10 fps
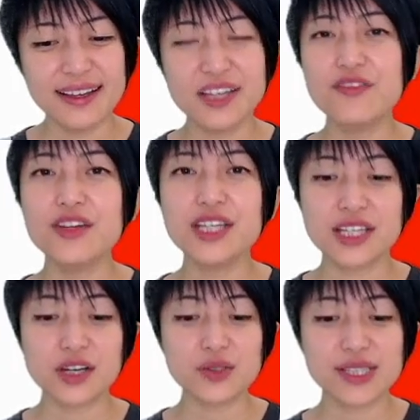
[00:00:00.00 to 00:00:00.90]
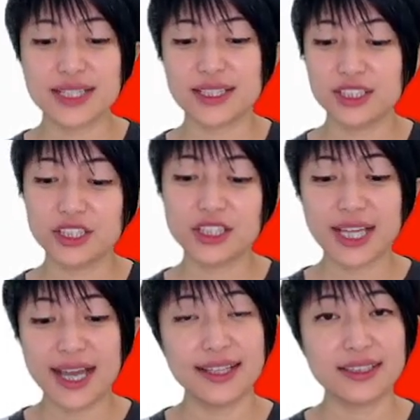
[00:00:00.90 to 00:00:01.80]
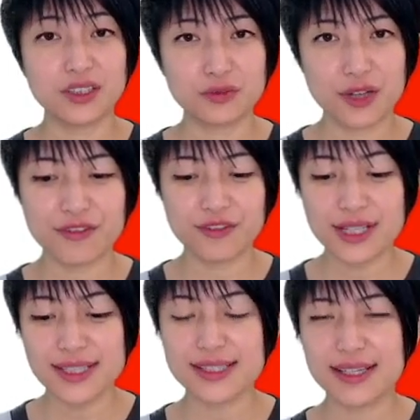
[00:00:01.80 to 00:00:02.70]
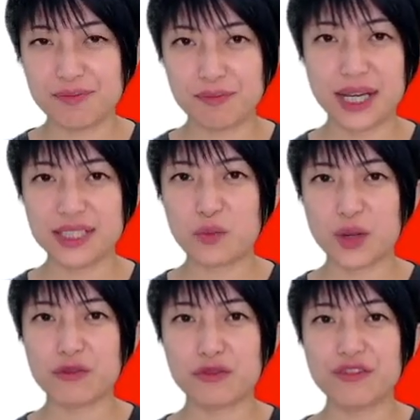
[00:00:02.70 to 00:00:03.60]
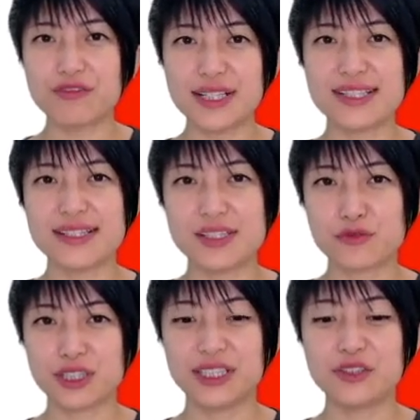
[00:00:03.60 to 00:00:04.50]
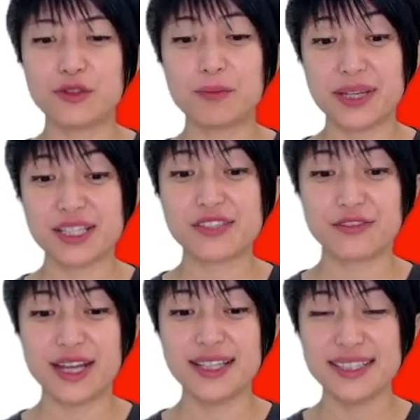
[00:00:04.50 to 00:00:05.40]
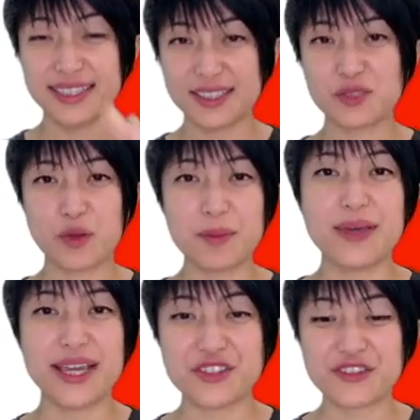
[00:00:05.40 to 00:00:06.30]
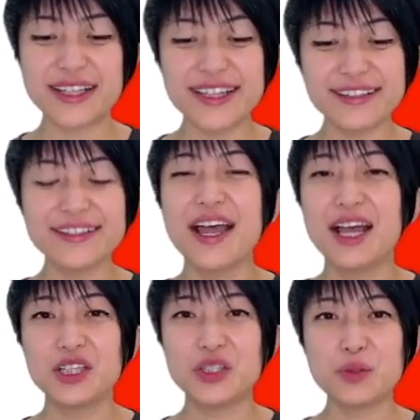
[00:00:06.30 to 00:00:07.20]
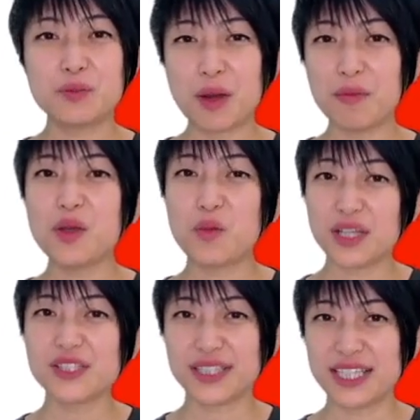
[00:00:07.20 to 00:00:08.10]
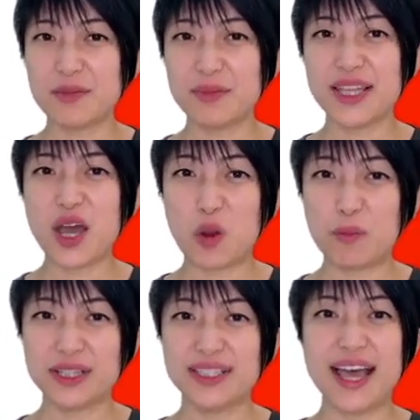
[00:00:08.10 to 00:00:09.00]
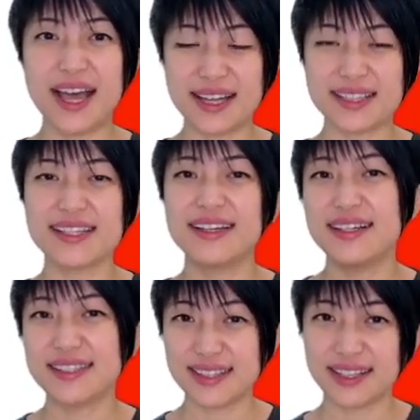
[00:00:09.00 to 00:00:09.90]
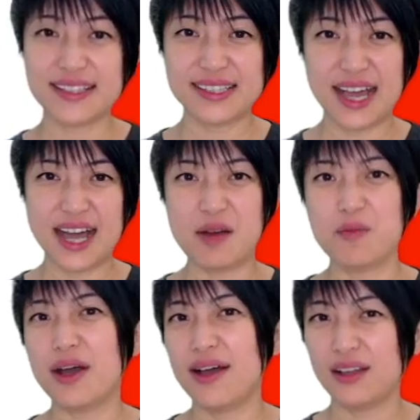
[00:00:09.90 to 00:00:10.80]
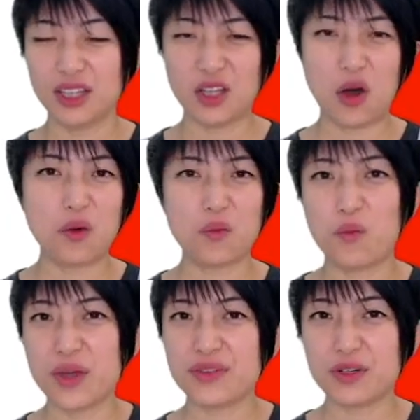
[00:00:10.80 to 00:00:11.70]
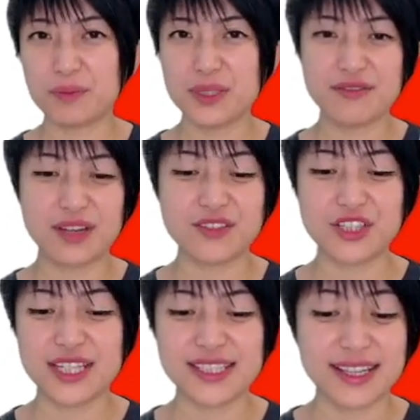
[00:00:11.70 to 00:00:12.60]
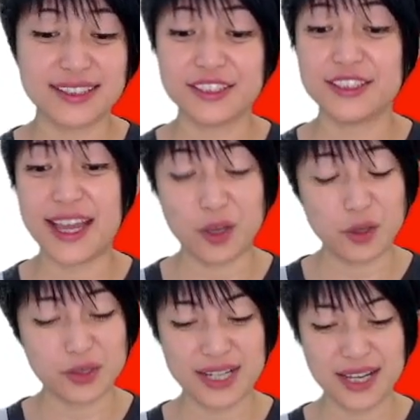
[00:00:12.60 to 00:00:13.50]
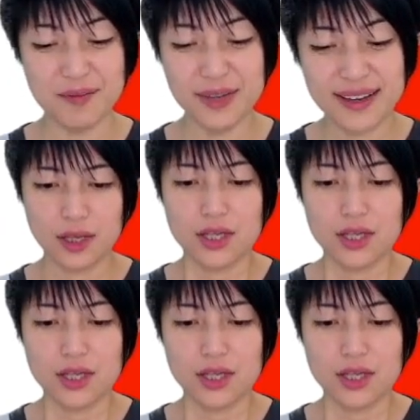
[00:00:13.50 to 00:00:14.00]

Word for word: If we go take a look at the reference, and by the way, reference is really your best friend, this web page right here, you probably want to keep it open as a second tab along with your P5JS editor at all time.